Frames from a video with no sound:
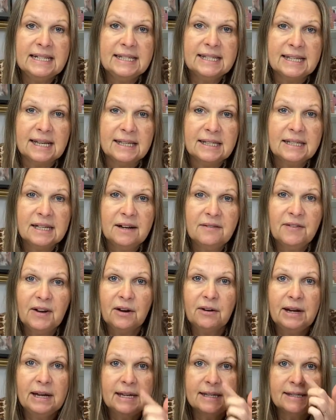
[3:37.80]
sensitive
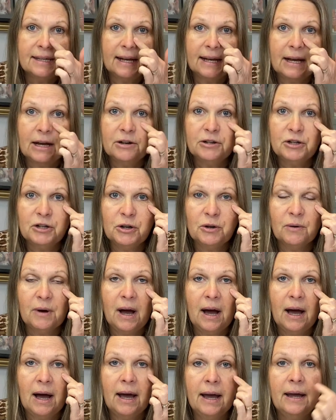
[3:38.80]
areas like under your
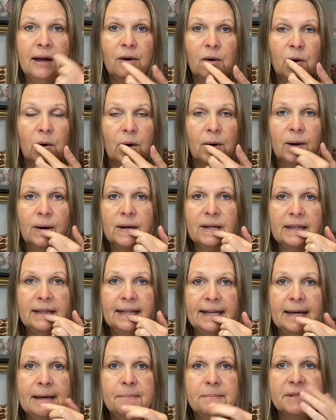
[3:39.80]
eye or
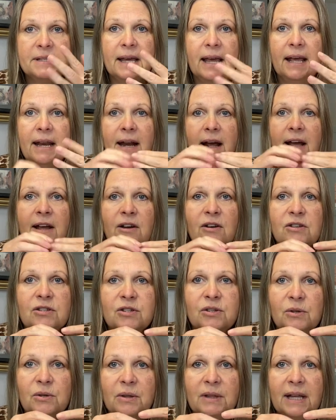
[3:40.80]
lips, and I
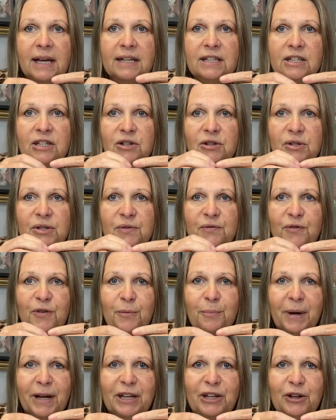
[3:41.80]
also like to use it for
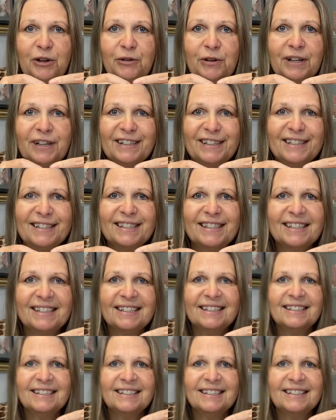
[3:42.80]
my cuticles.